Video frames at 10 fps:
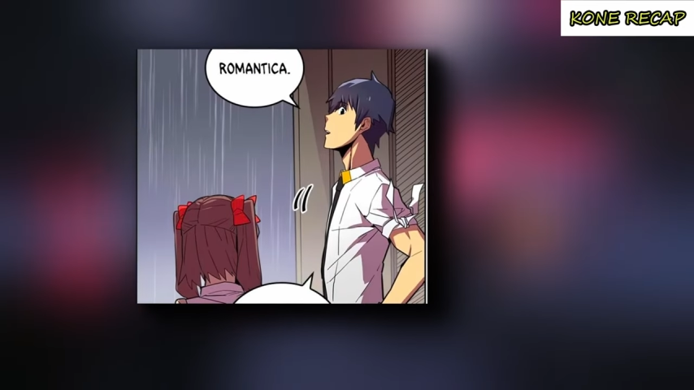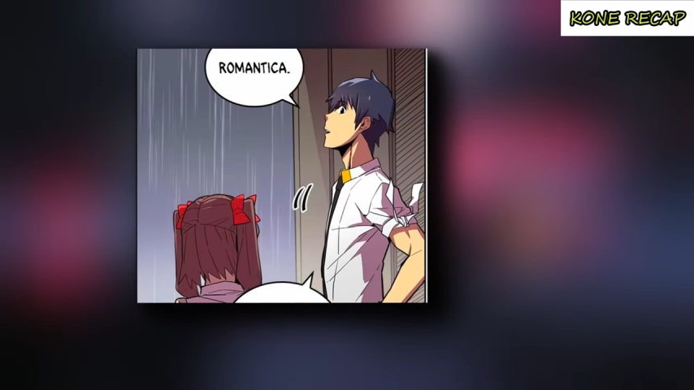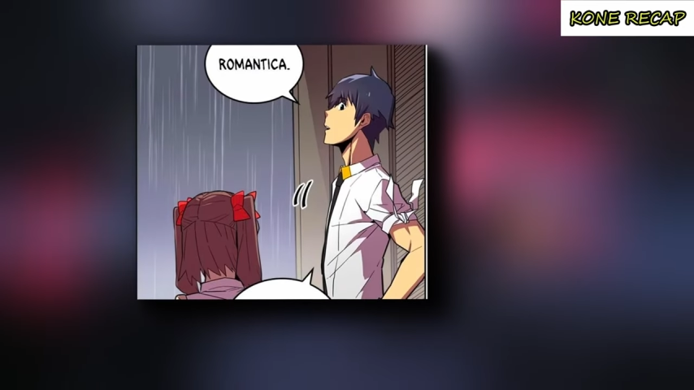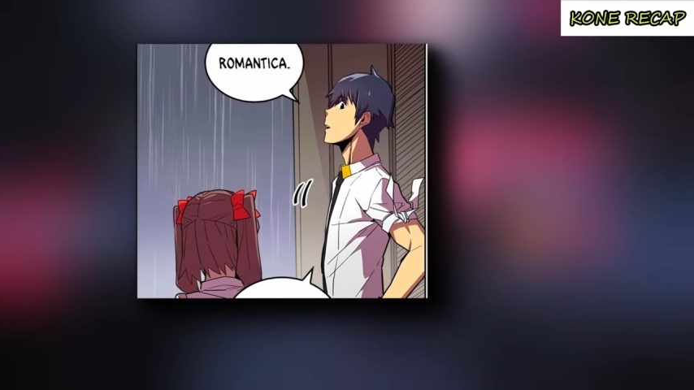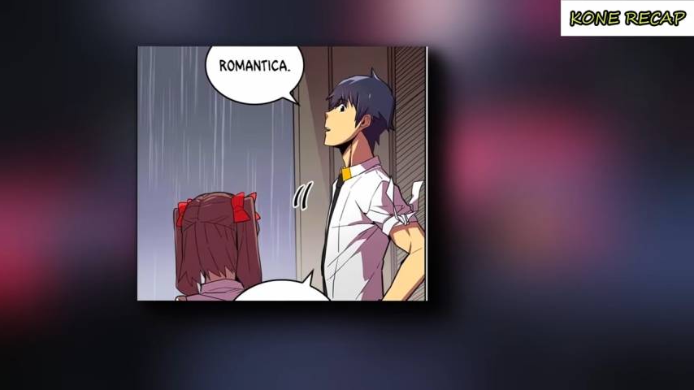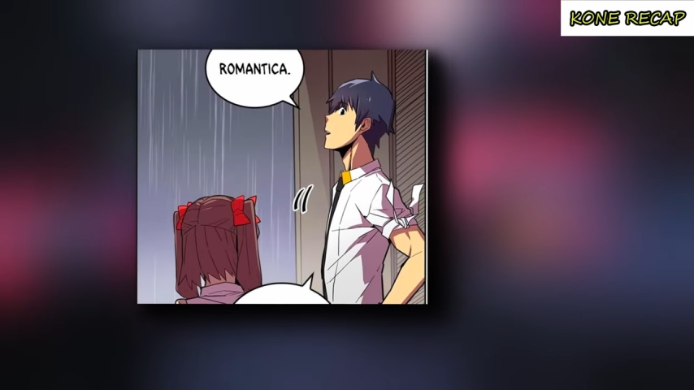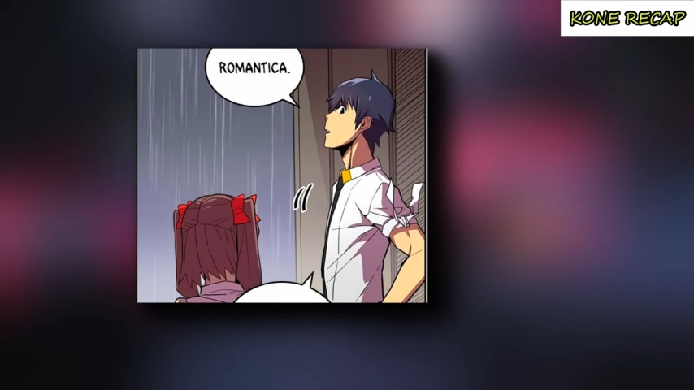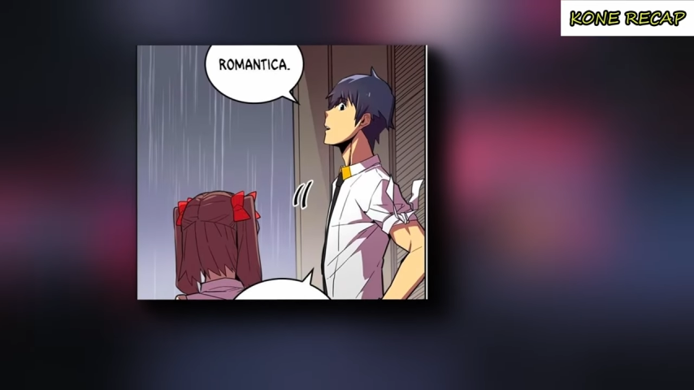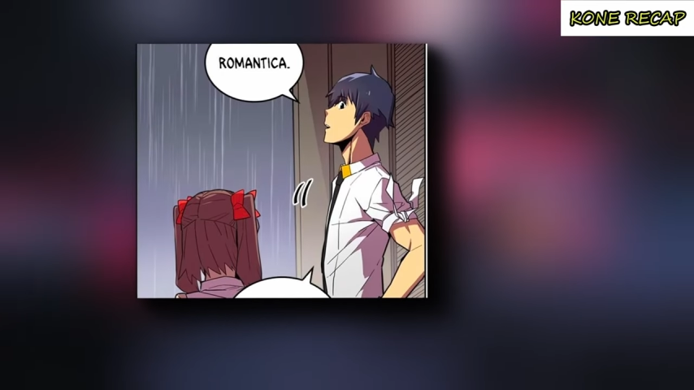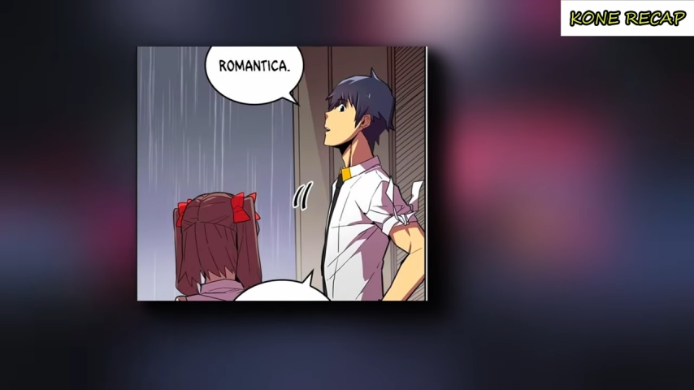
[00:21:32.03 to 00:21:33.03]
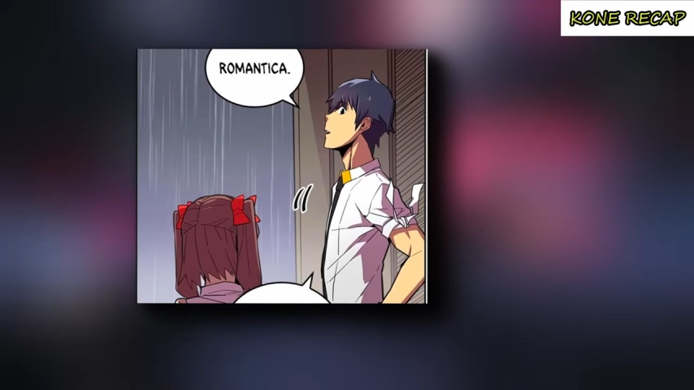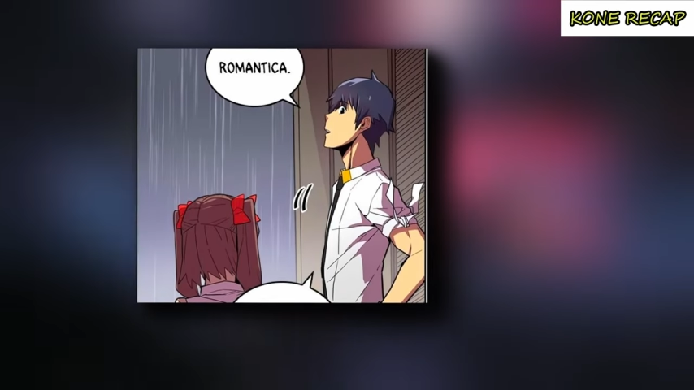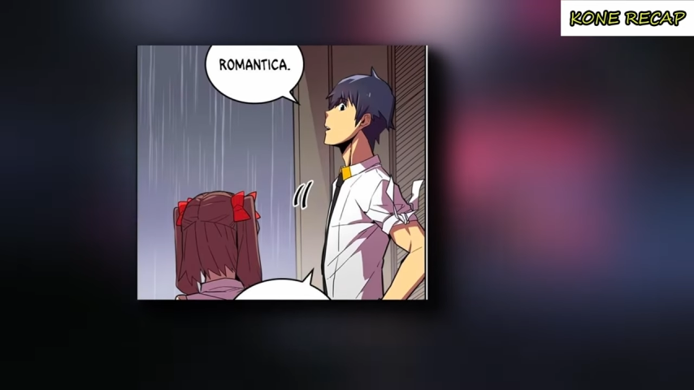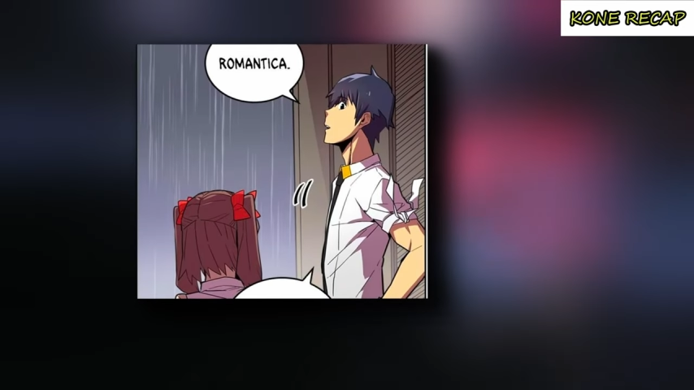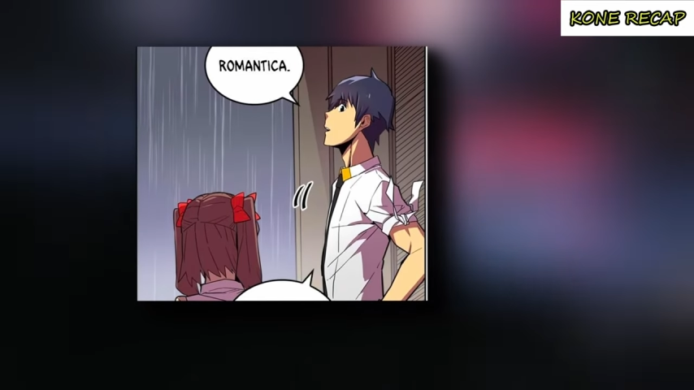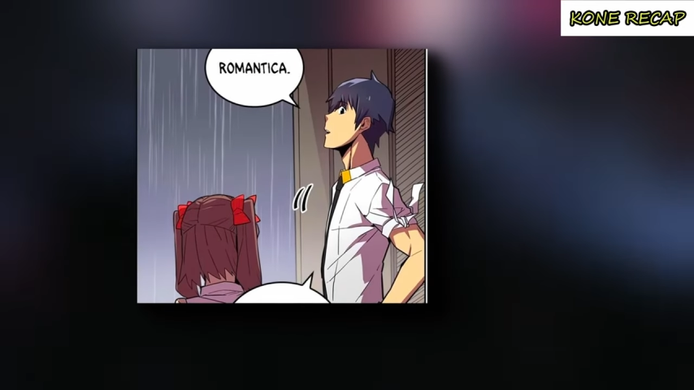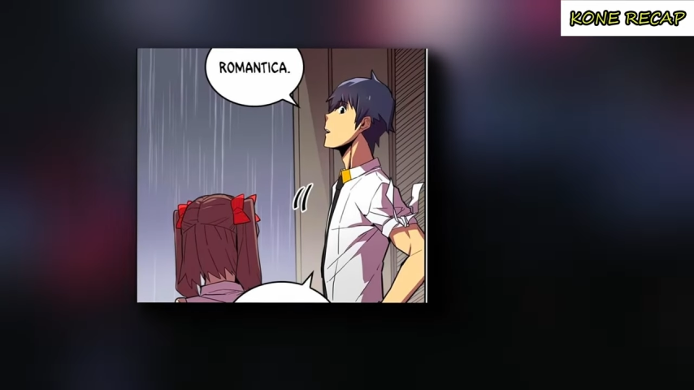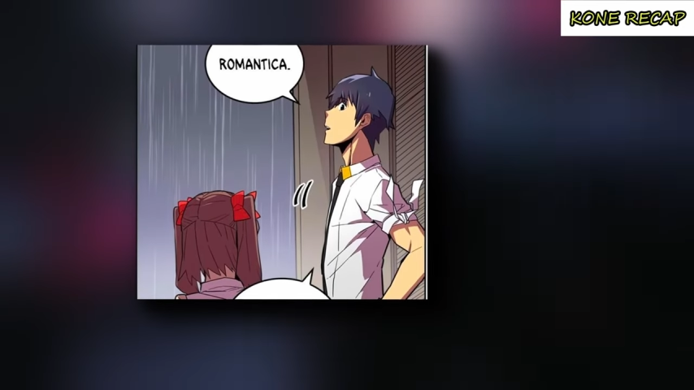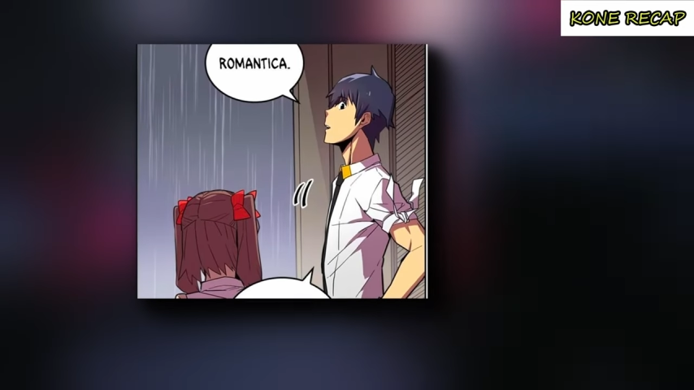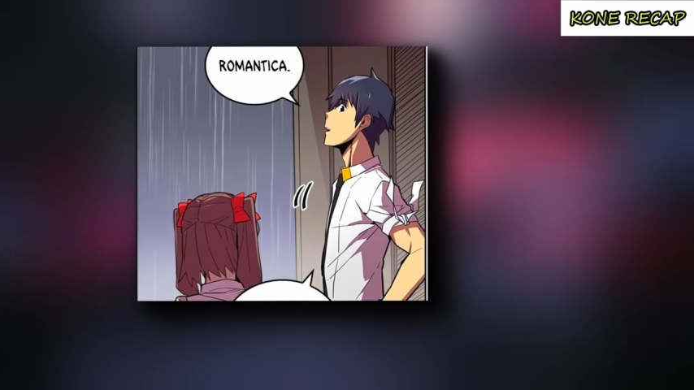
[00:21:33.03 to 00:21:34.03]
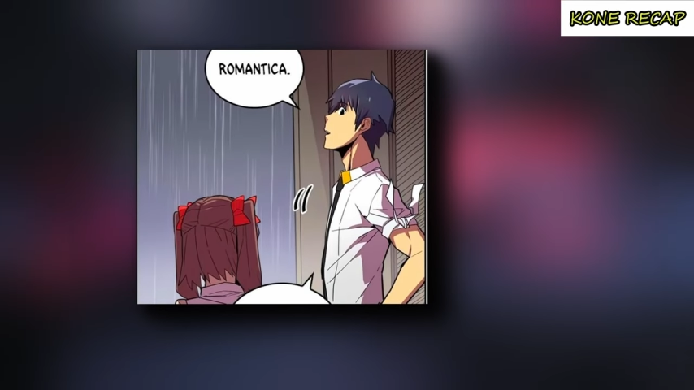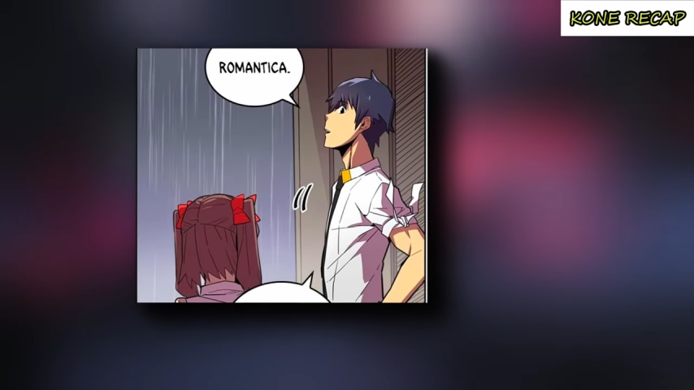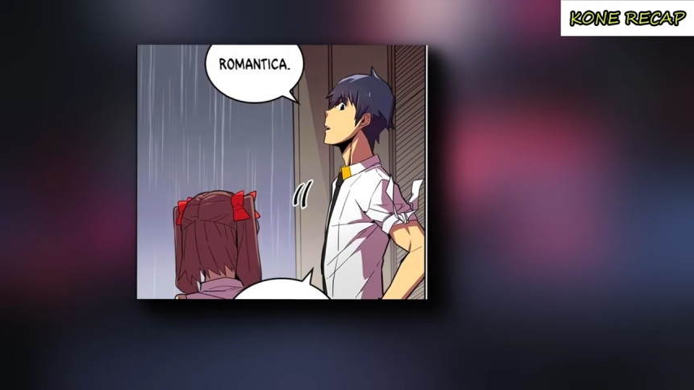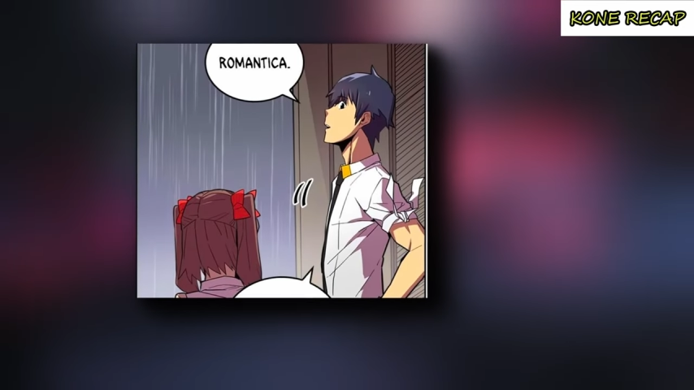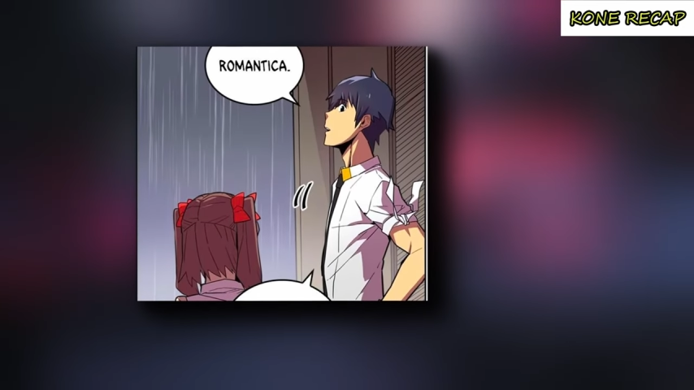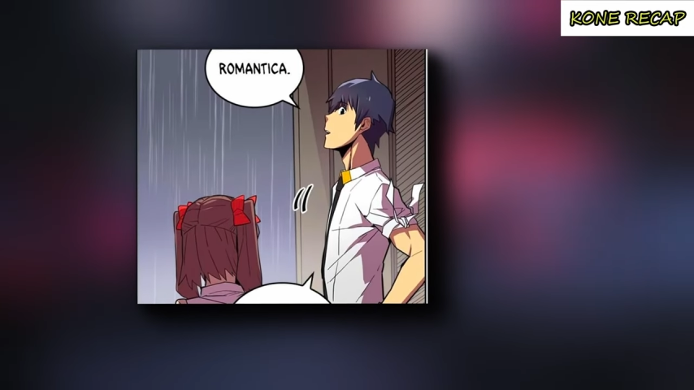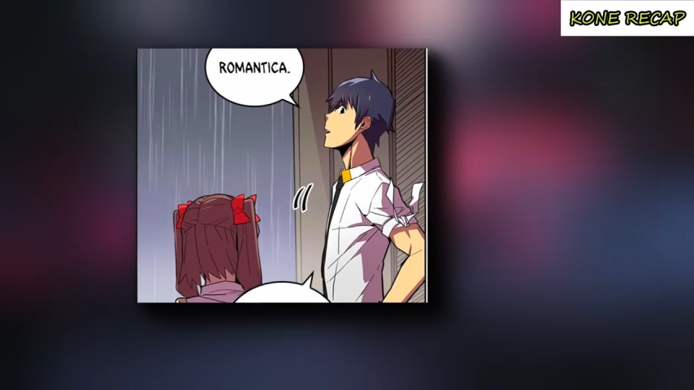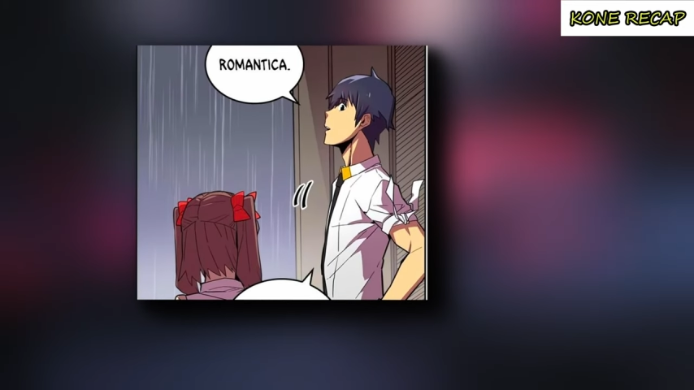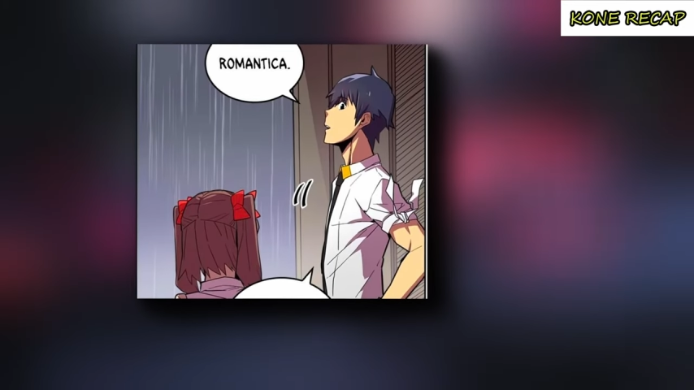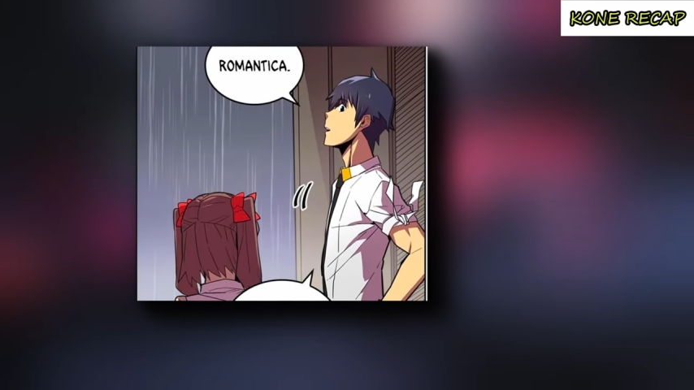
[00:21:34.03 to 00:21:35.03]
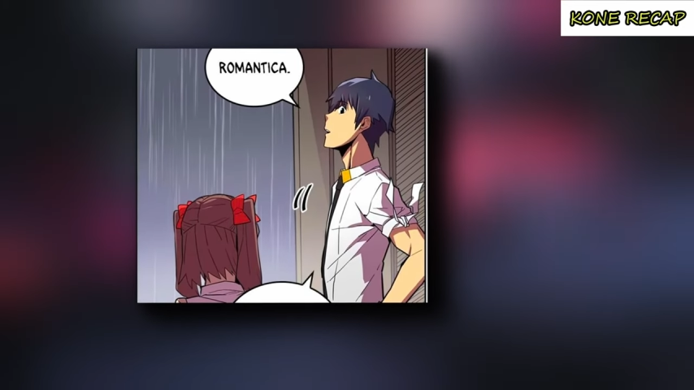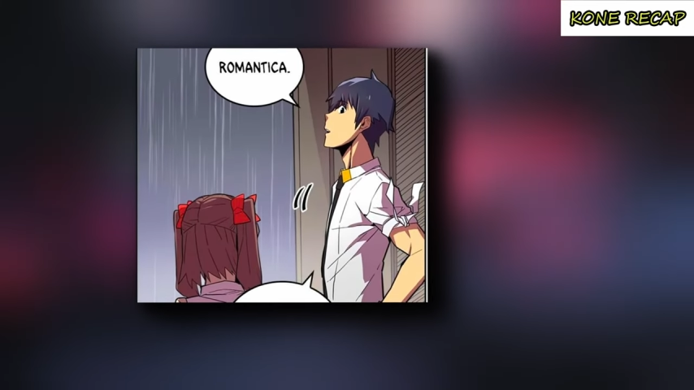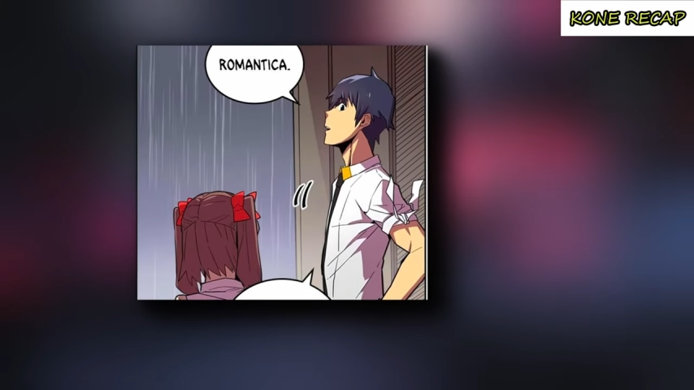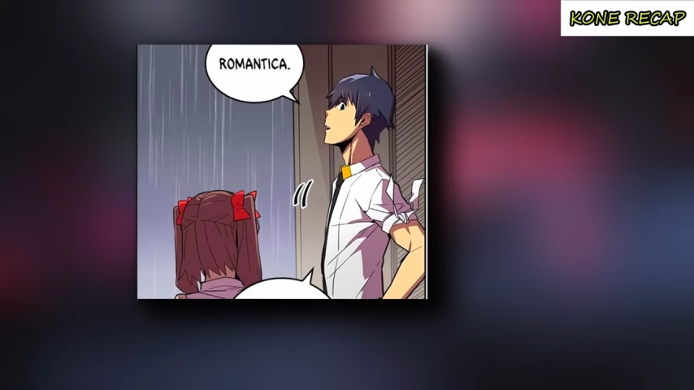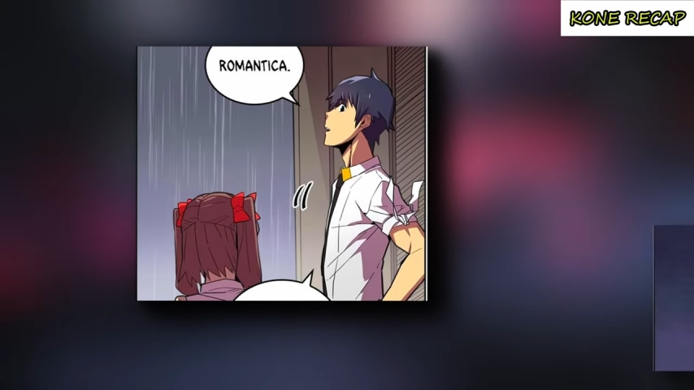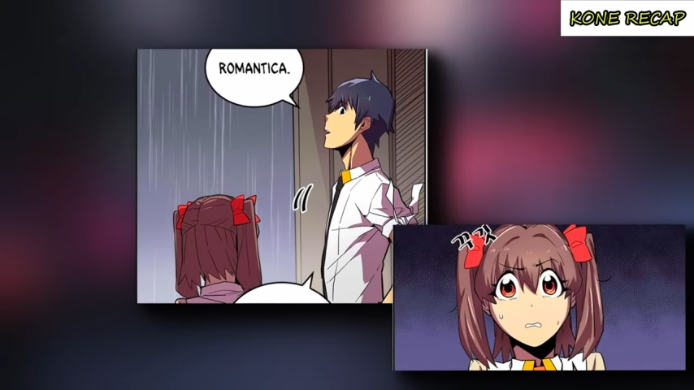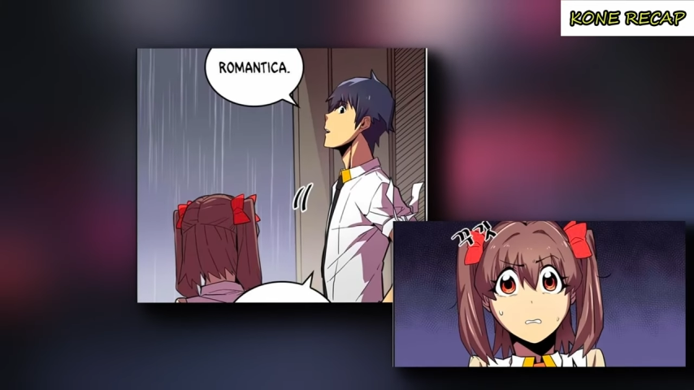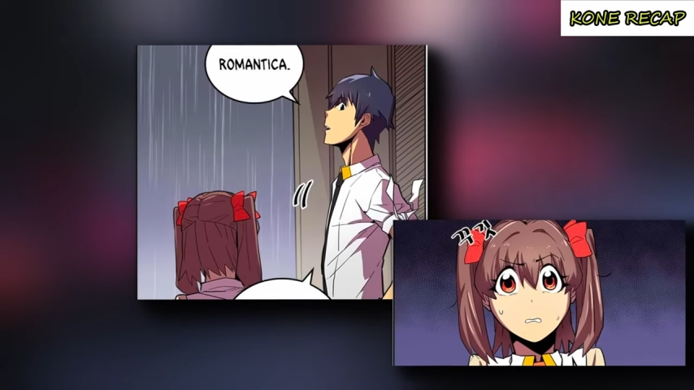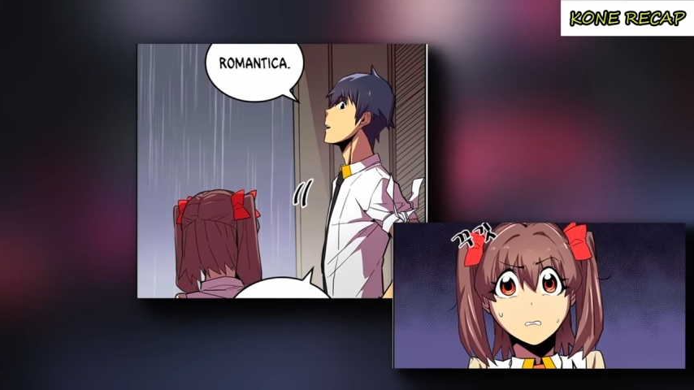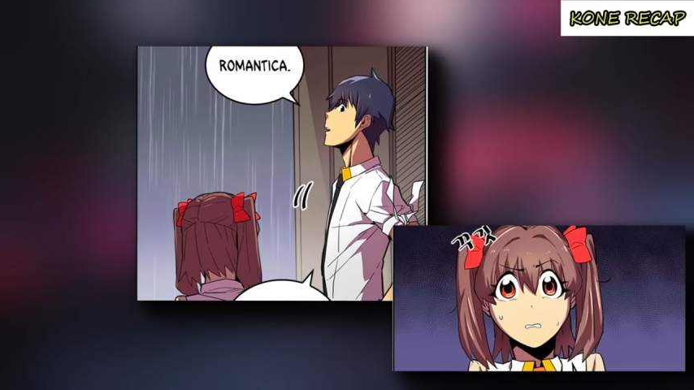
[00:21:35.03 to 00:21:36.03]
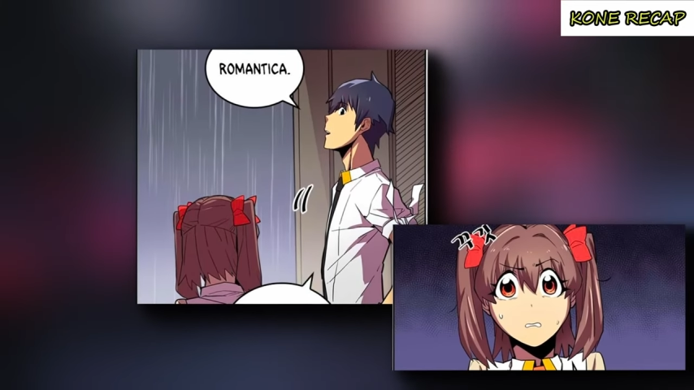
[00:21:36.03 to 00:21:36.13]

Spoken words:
(no speaker visible)